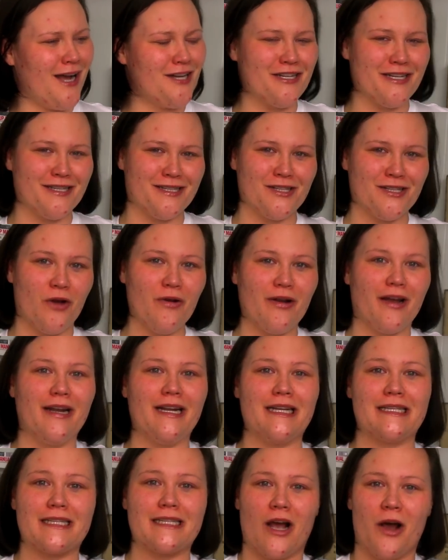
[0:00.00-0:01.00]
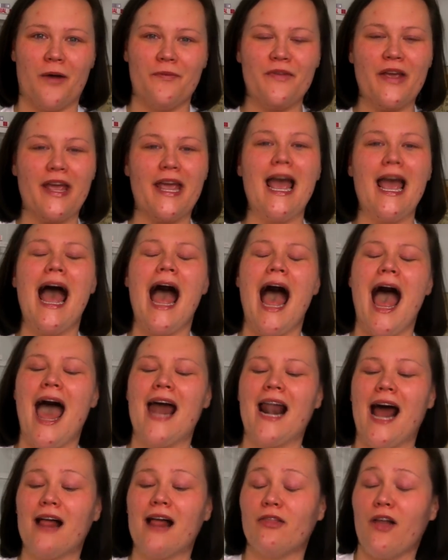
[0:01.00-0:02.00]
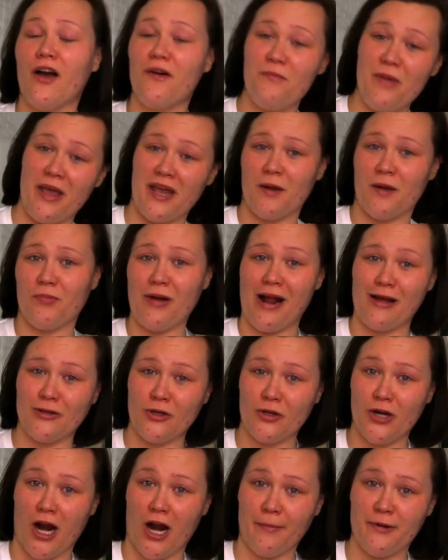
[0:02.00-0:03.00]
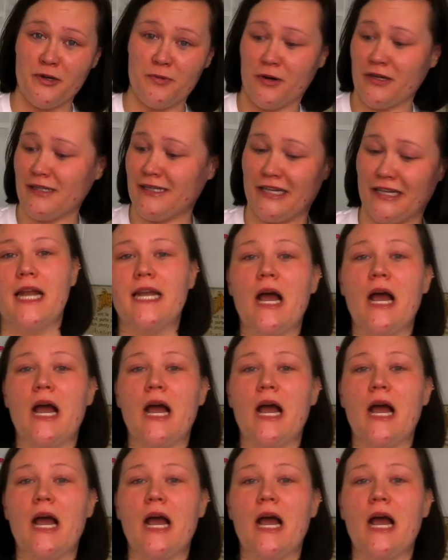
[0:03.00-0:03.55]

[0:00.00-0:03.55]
It's so good, it's comfy, and I love being a proud little garbage person.